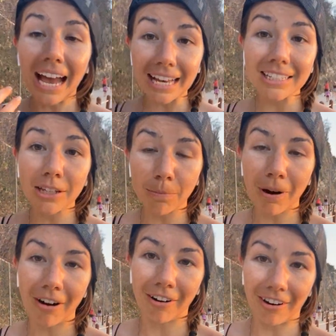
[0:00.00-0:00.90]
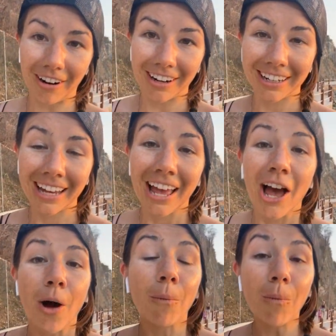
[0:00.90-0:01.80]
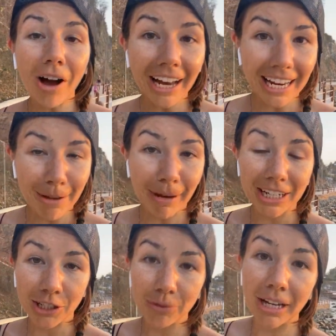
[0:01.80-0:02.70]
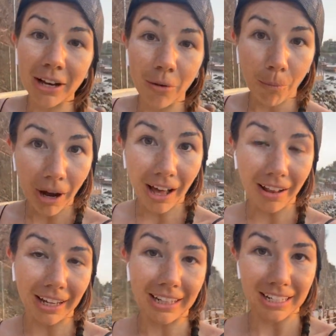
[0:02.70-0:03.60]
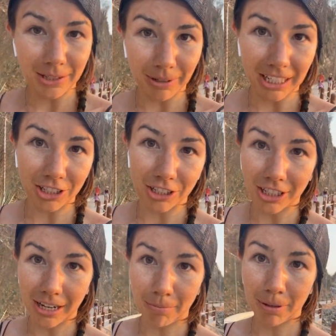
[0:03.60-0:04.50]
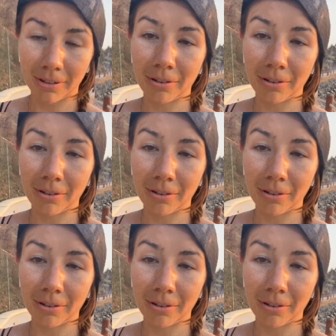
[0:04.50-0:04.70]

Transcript: Ask your partner, what am I doing well in this relationship?